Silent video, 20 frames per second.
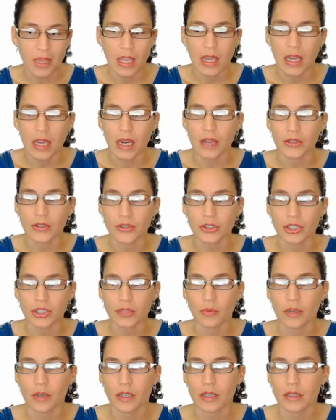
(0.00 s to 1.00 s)
and you'll just
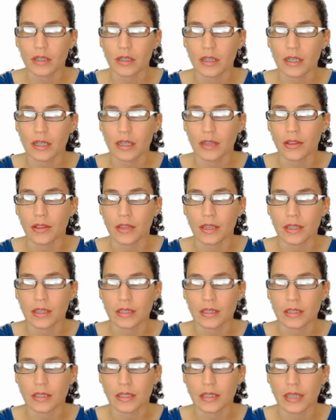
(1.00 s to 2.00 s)
want to click
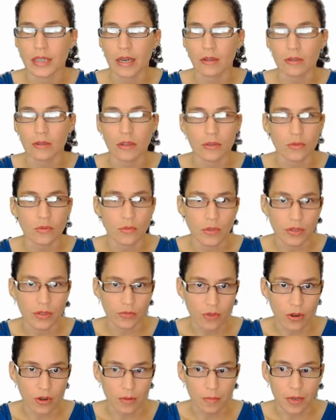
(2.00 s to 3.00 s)
this Download
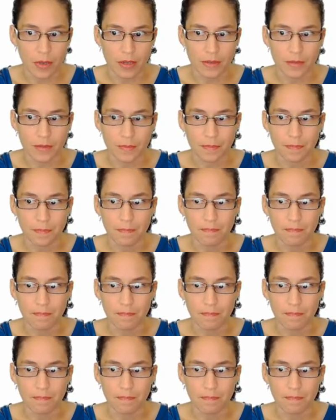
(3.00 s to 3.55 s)
WinRAR button.